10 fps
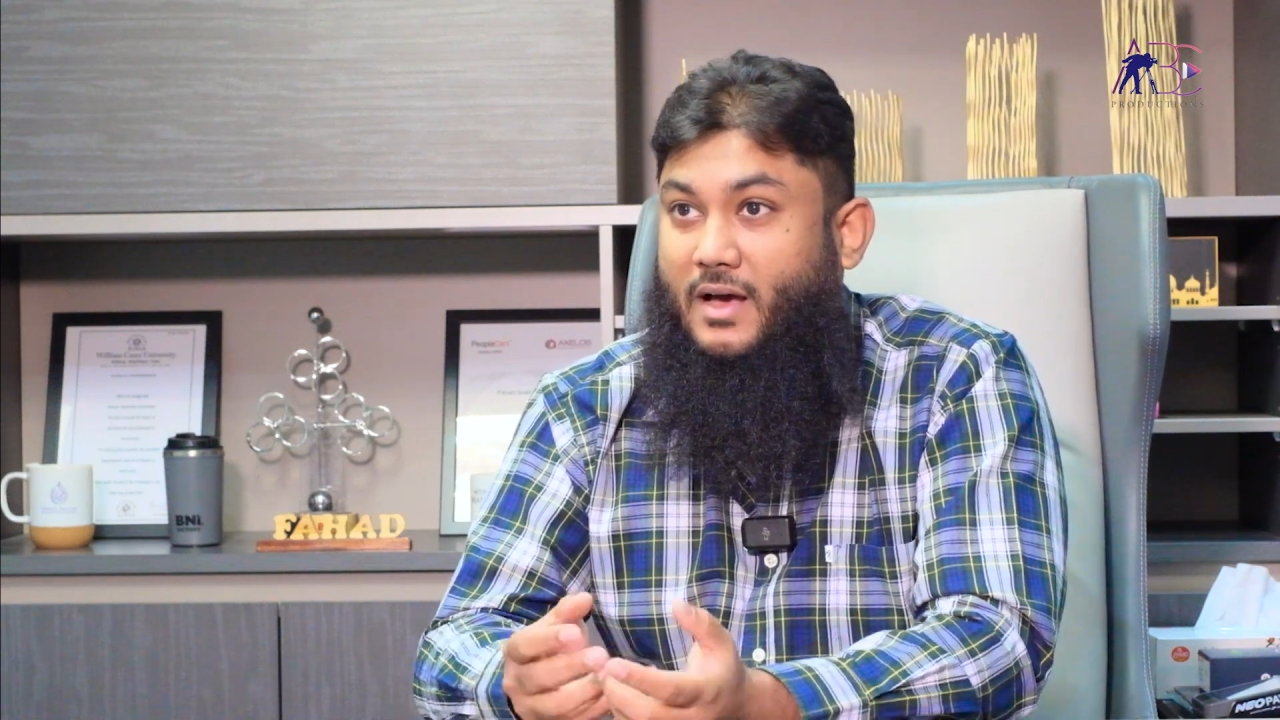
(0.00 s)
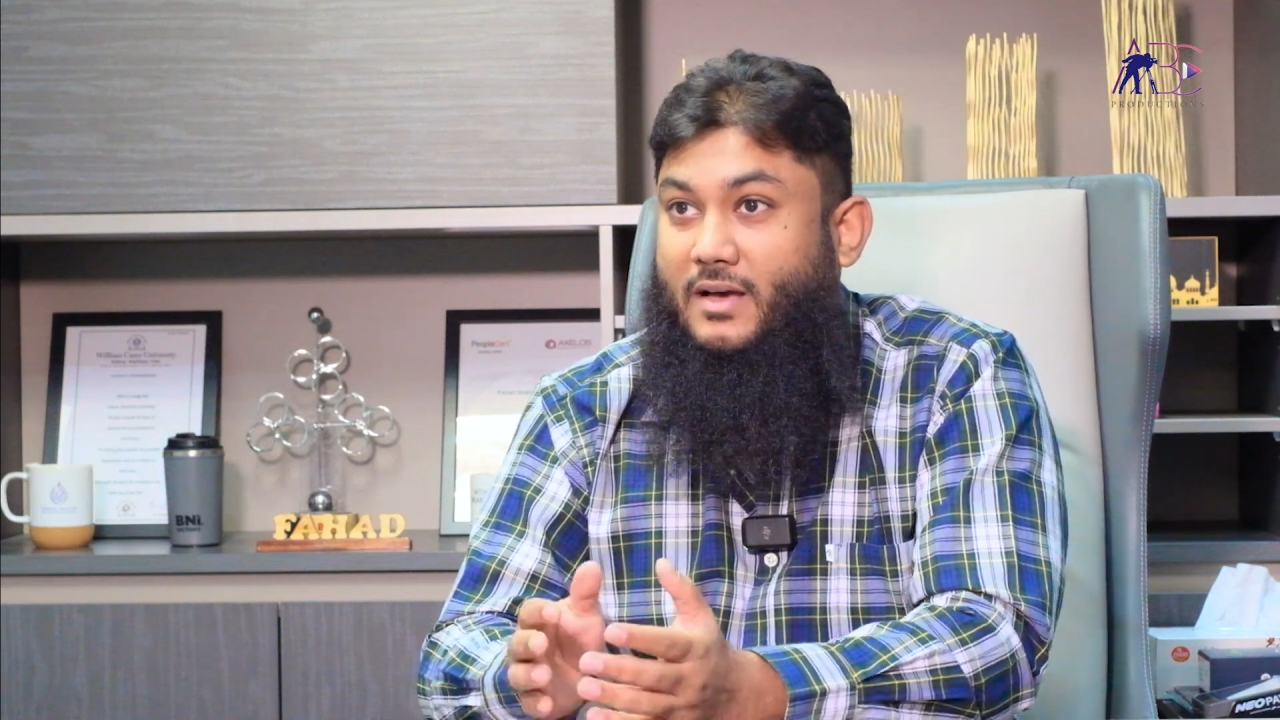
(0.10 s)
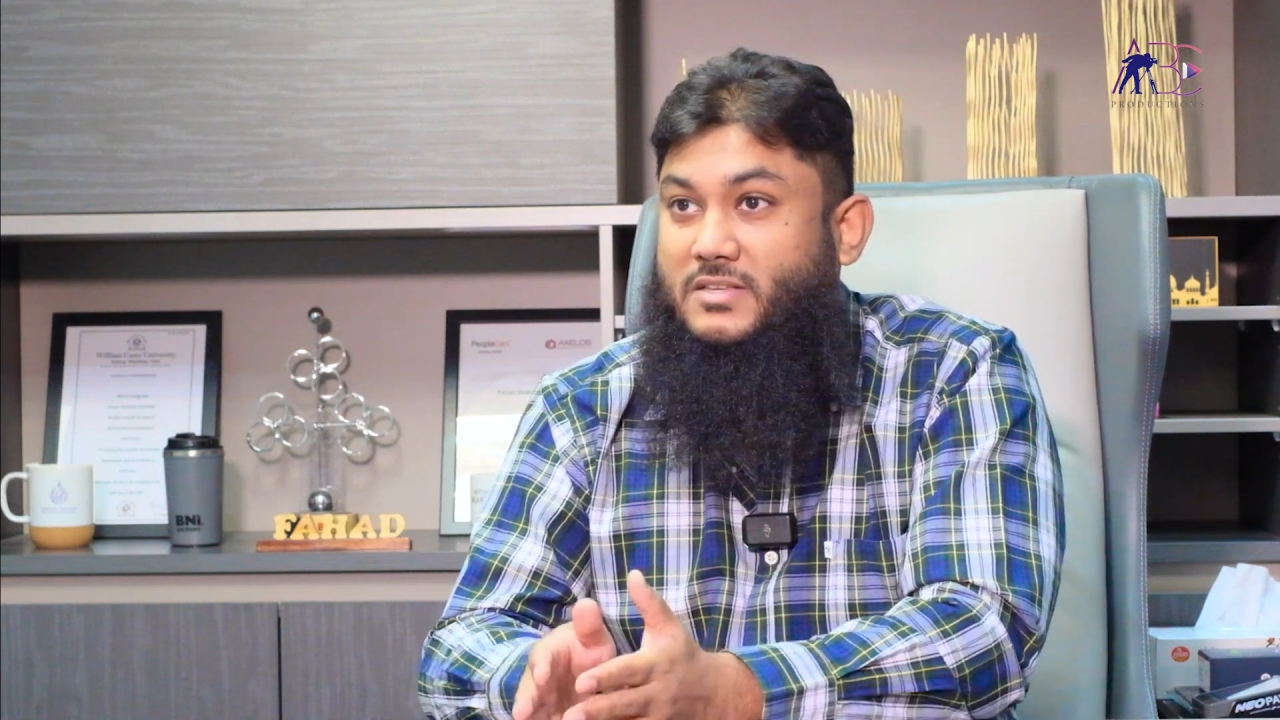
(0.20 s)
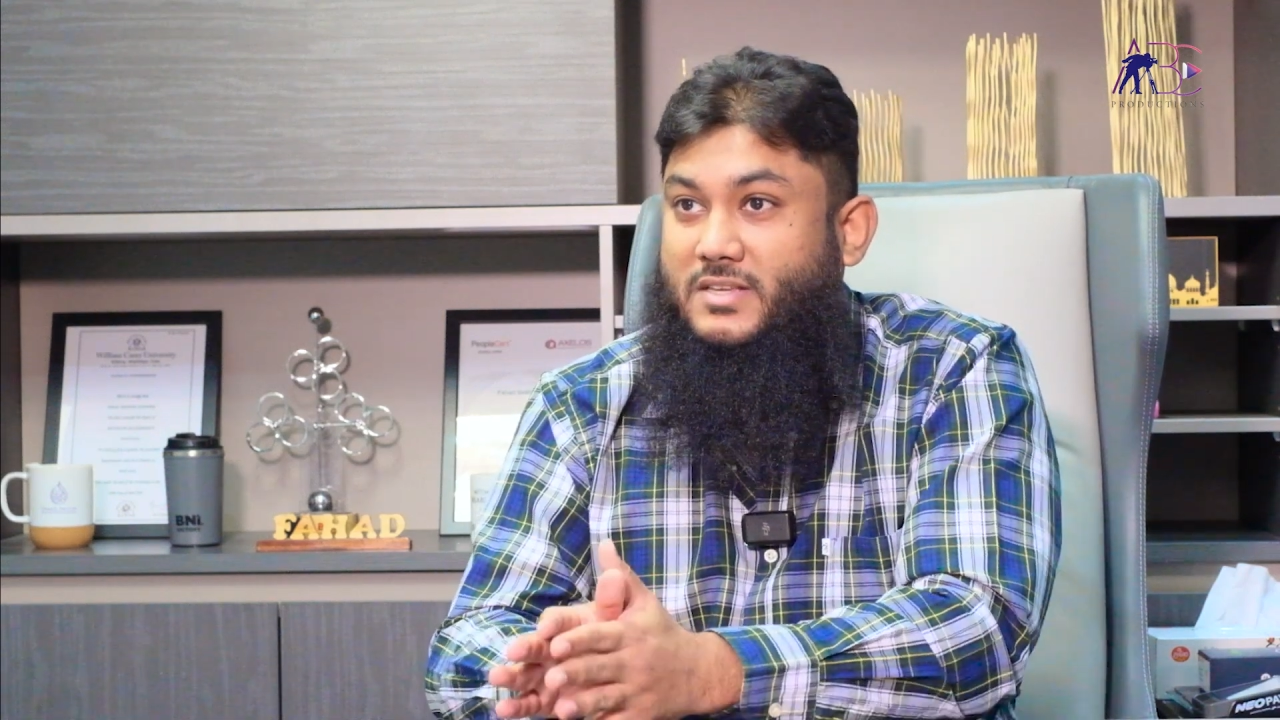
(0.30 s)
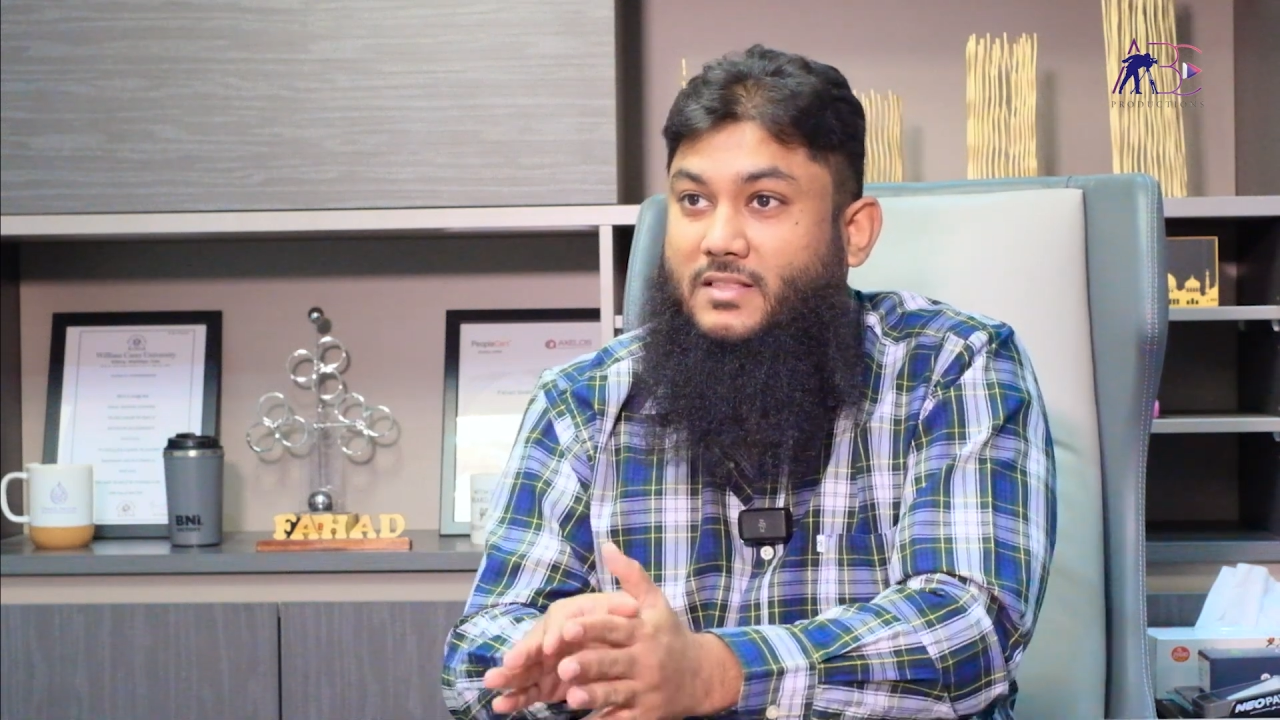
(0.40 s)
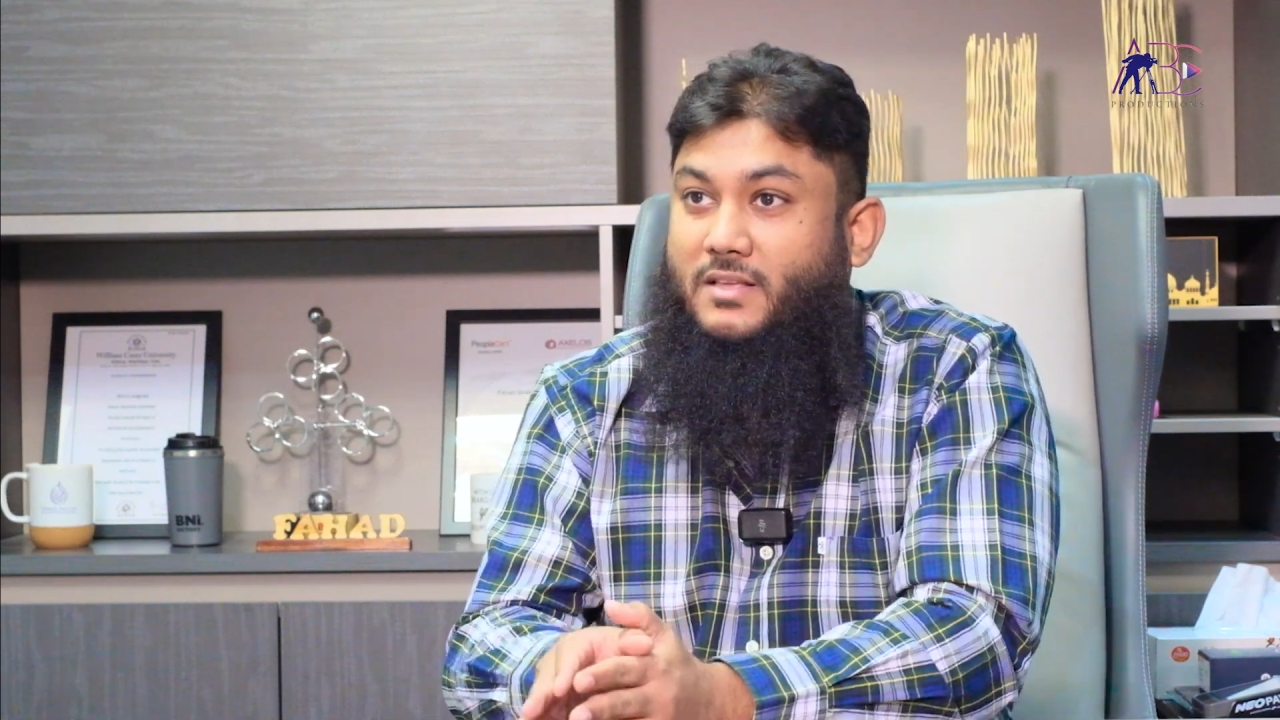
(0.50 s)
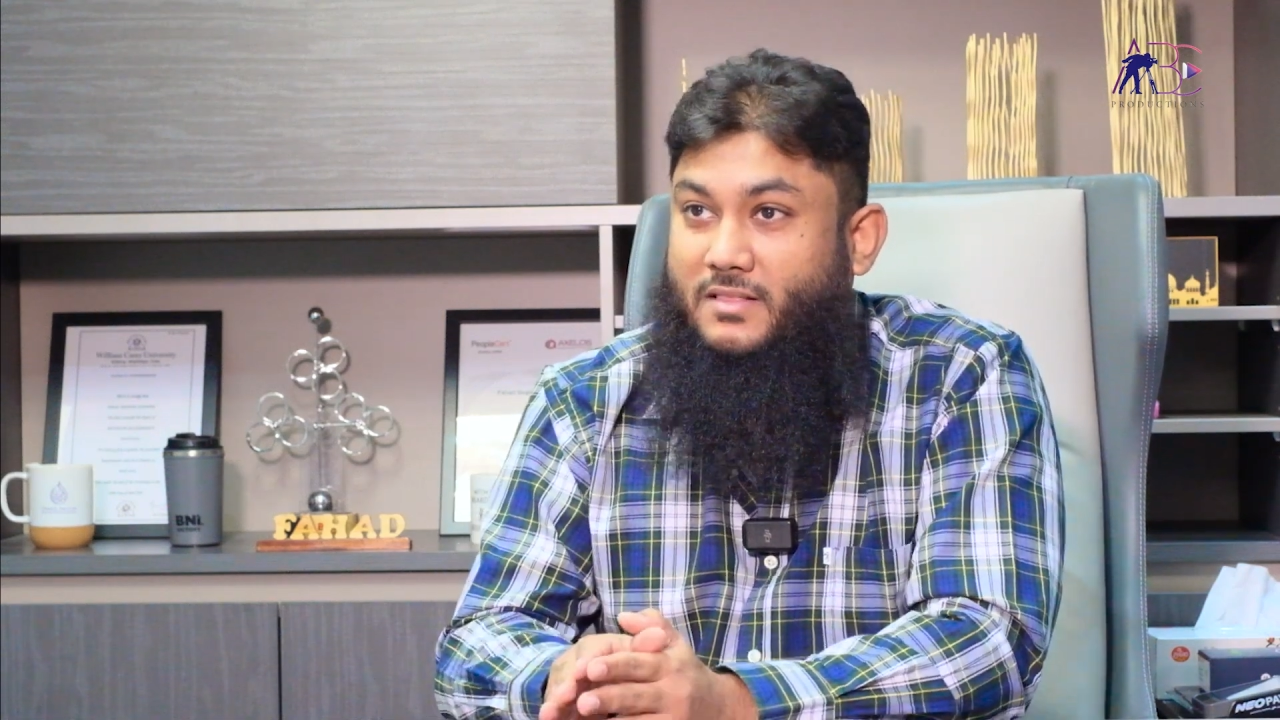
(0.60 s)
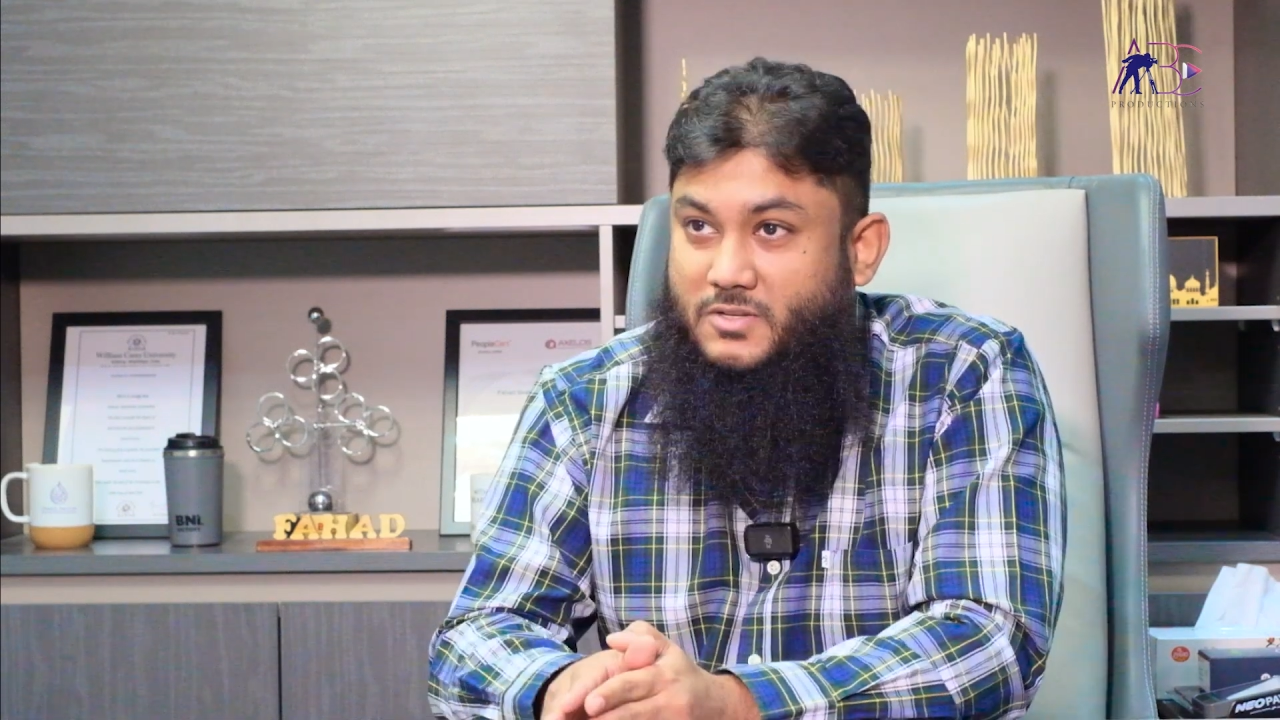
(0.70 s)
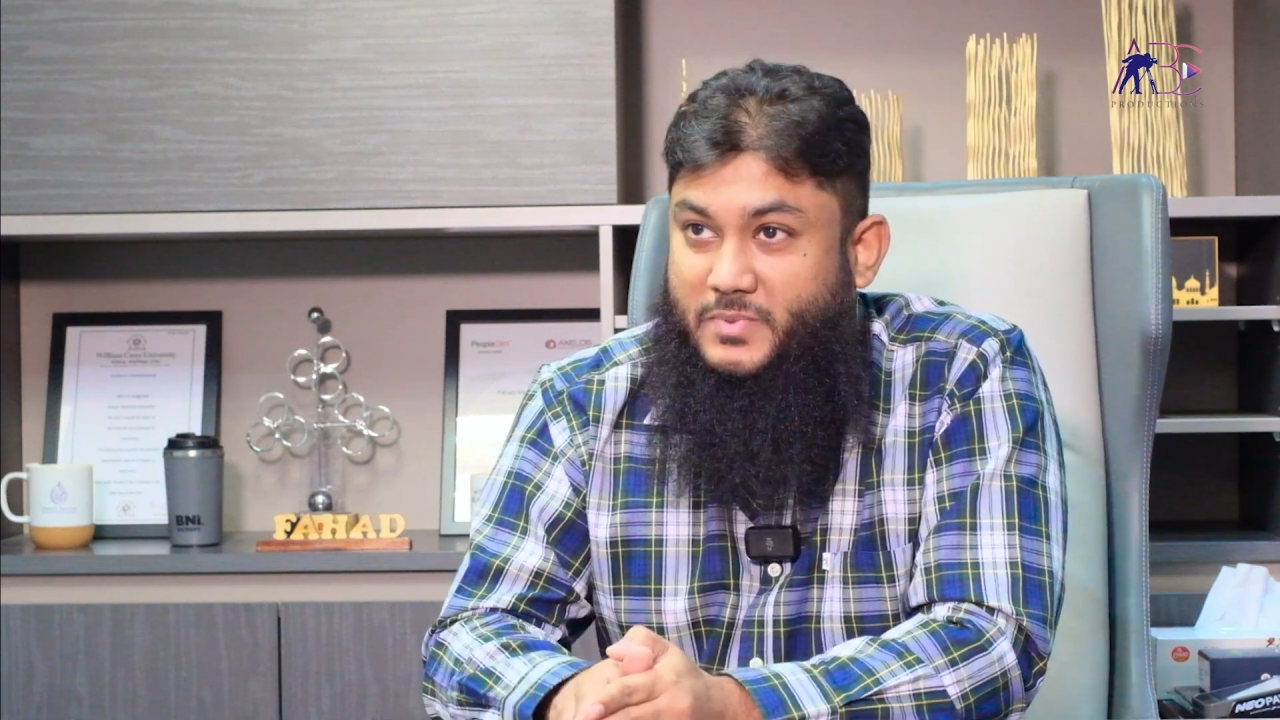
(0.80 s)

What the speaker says: I sit in this